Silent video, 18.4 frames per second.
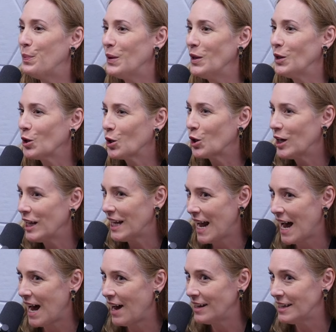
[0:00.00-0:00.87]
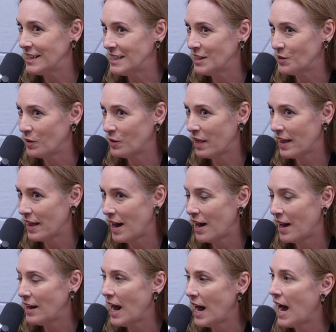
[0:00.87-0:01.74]
but learning how to deal with
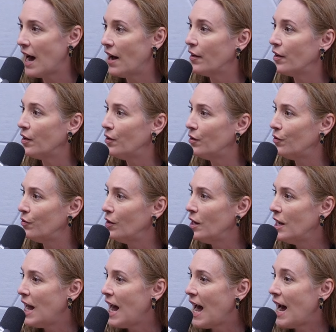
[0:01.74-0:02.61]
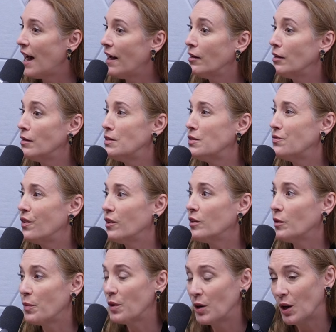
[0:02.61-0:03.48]
that, how to how to
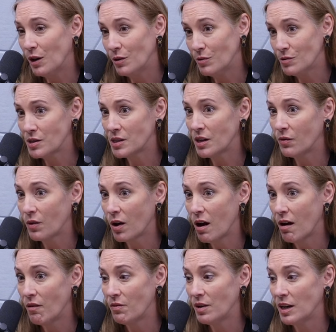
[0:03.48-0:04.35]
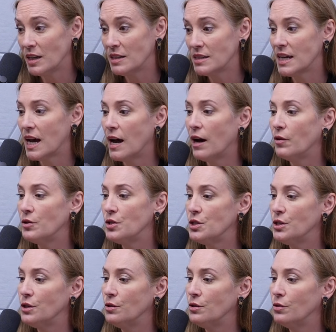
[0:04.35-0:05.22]
develop their own self confidence, how
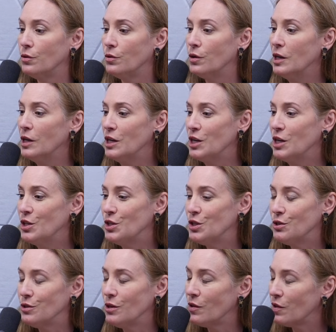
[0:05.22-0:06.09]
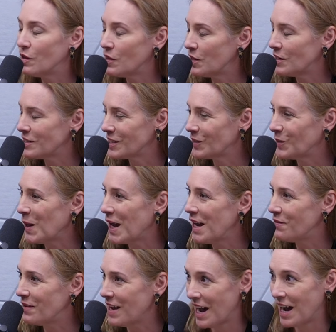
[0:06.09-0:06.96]
to to know that there is a
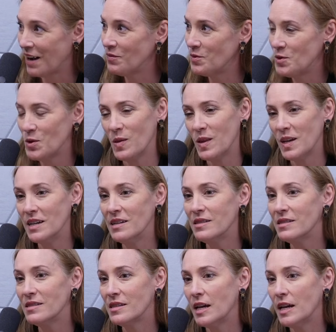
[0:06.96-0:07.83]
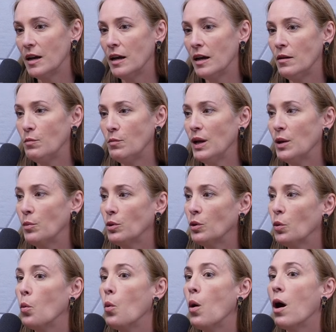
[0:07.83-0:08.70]
life after this and be
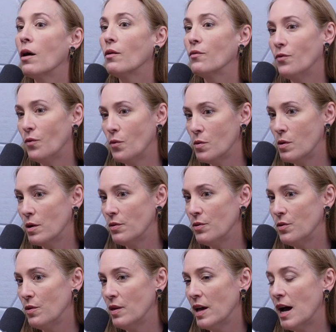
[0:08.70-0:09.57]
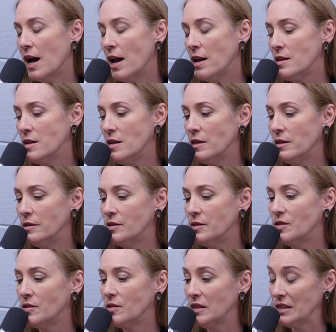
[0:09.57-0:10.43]
able to walk forward through that
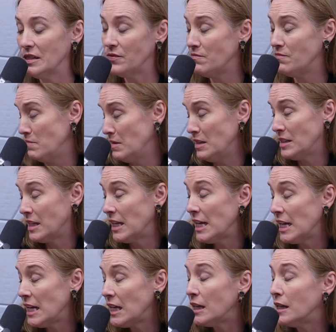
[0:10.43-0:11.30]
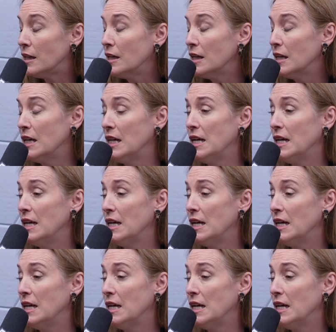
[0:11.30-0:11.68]
is is is key.